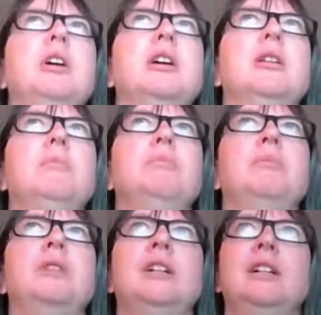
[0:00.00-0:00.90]

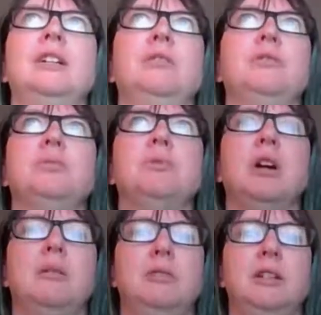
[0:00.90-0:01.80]
mom was
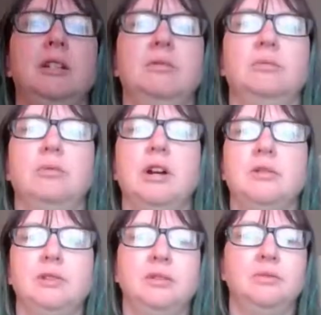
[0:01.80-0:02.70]
probably
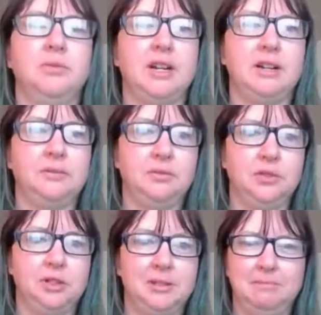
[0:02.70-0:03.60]
right around 5
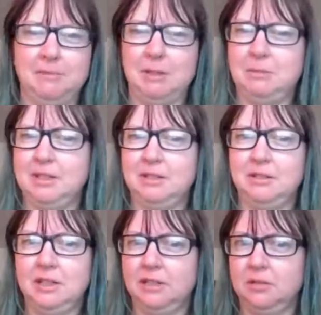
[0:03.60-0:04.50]
foot, maybe a
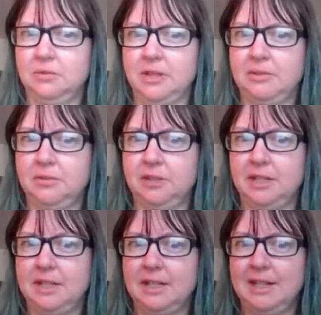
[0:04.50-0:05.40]
little under 5
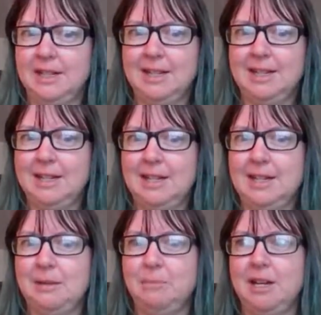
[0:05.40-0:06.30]
foot.
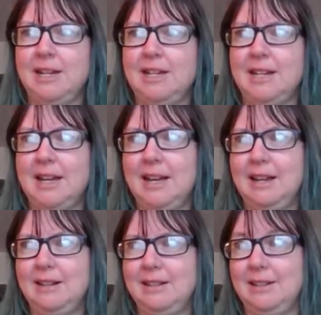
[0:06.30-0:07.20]
Now my
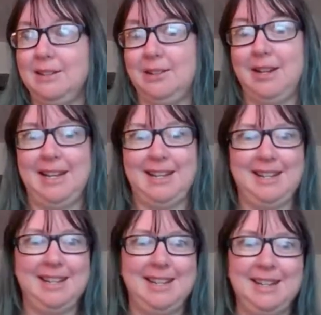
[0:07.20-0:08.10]
dad, on the other
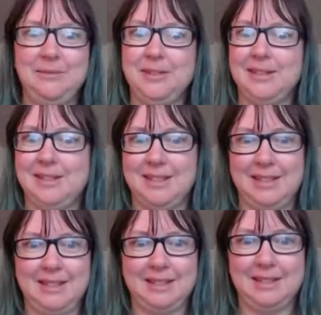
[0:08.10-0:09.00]
hand, he was
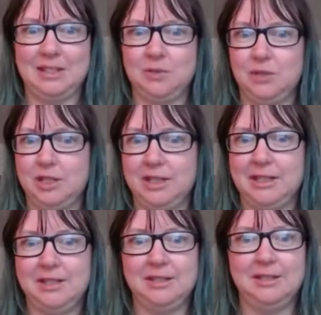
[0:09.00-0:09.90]
like 6 foot
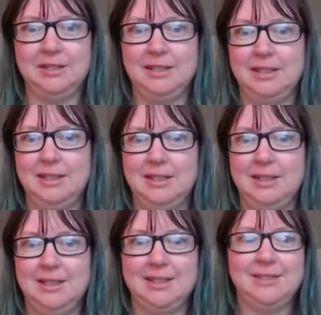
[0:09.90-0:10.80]
tall.
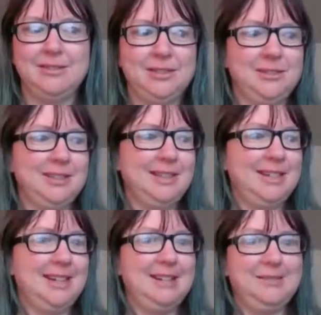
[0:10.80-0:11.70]
So it was
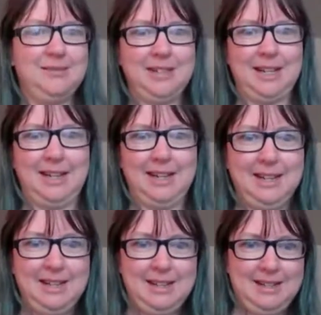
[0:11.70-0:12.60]
really kind of funny
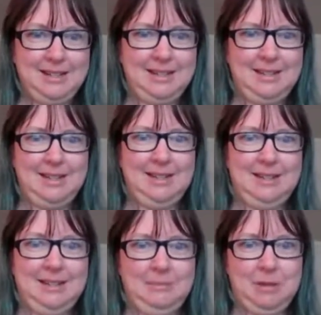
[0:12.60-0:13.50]
to
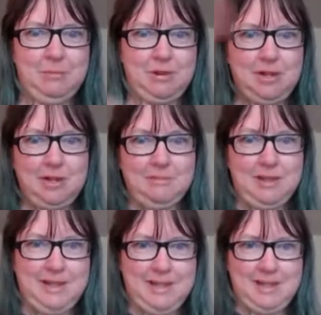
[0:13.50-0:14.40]
see my
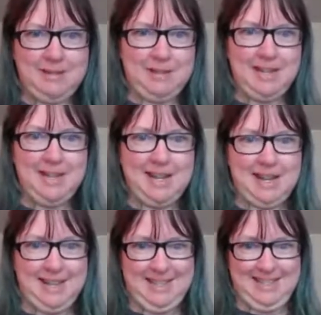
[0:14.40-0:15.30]
mom and my
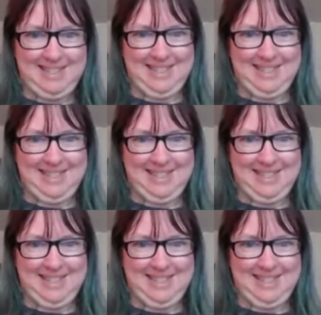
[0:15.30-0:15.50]
dad.